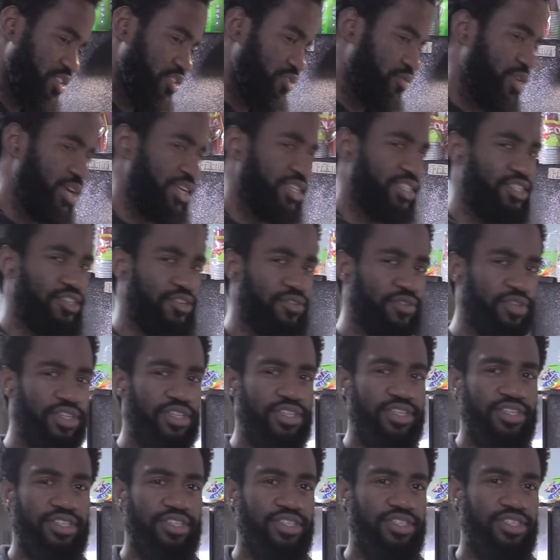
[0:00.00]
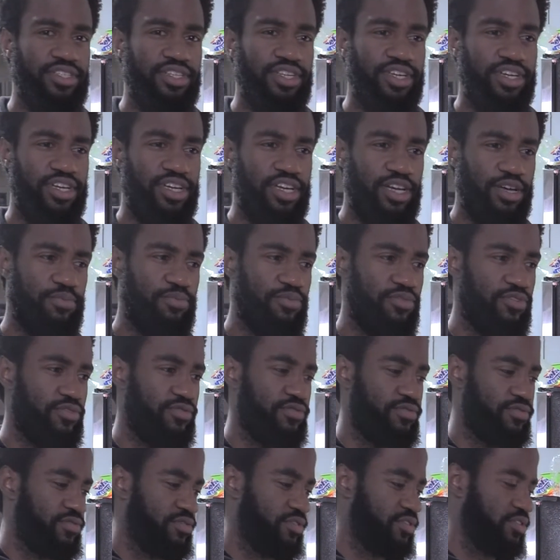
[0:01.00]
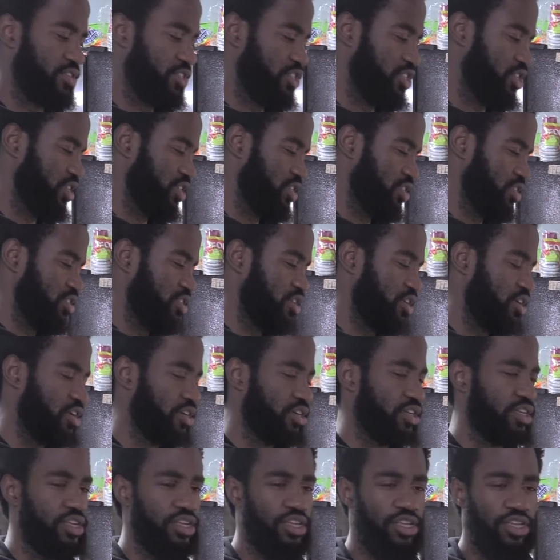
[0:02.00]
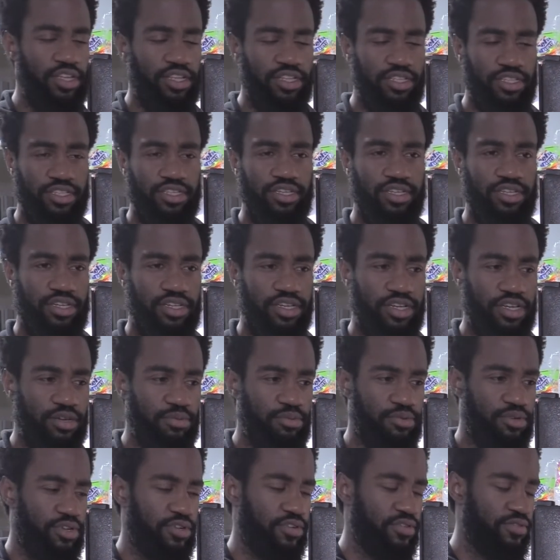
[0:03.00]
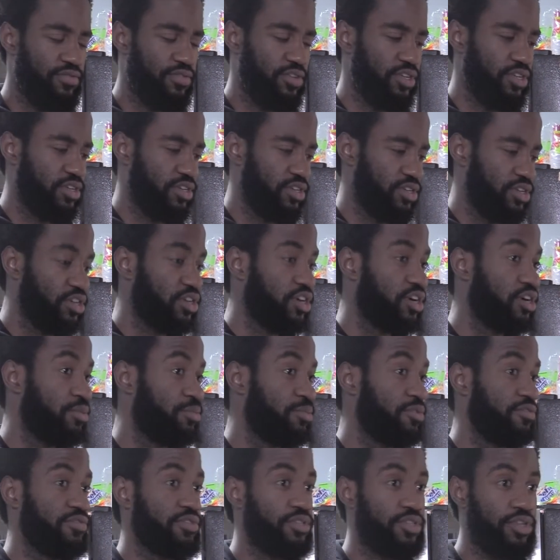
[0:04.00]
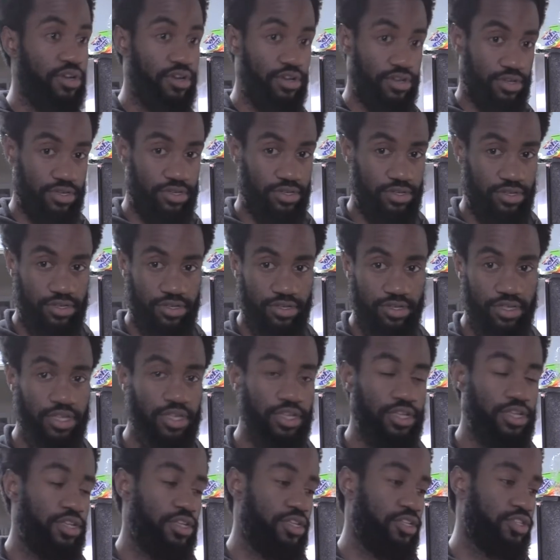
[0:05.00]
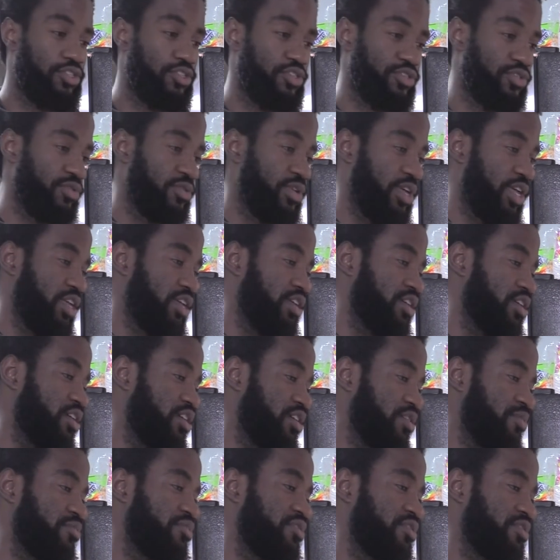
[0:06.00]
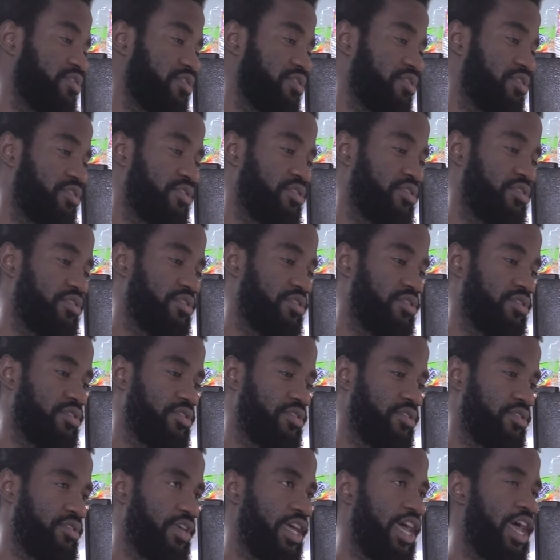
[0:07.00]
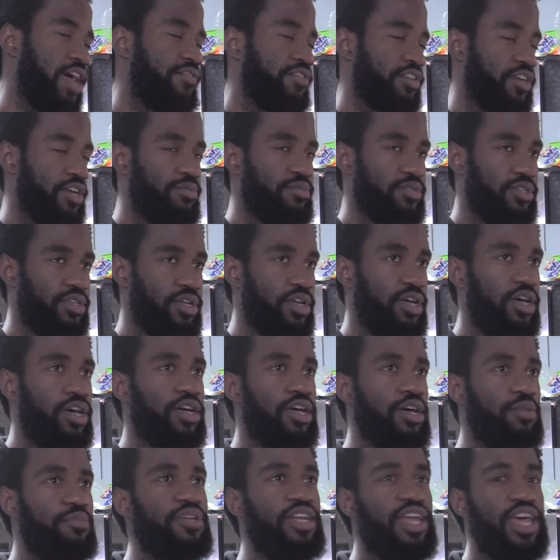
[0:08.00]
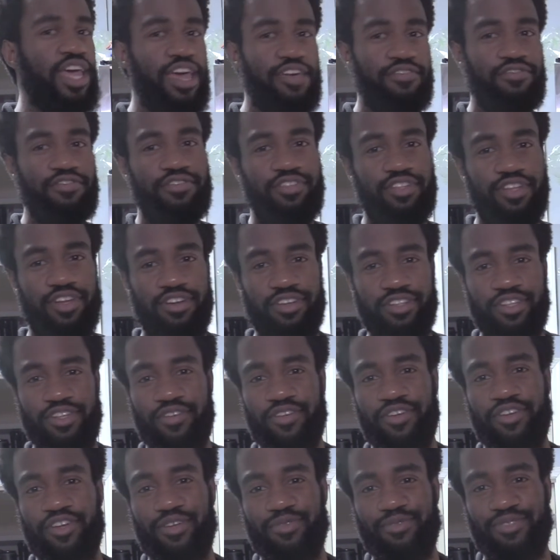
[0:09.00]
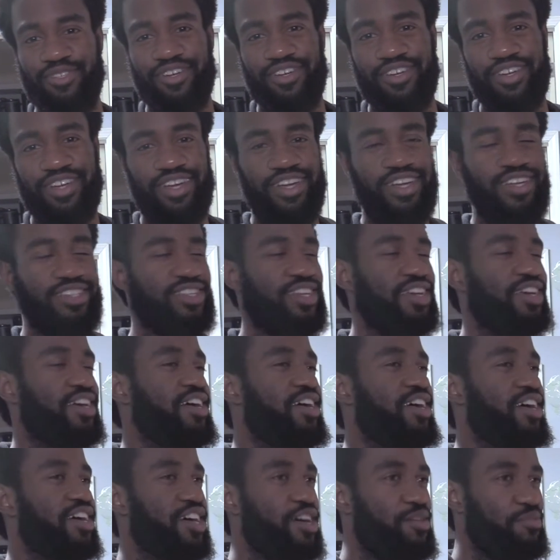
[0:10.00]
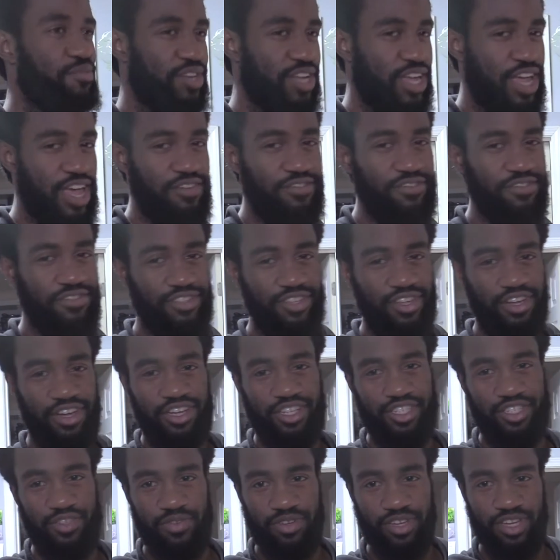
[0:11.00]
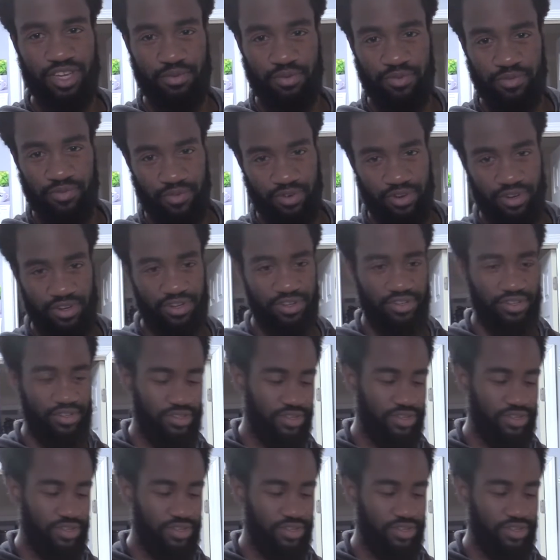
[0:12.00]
the ratio is a cup of chicken stock to a cup of stock to a cup, a cup and a half of stock. There we go. I'm sorry, guys. A cup and a half of stock to a cup of water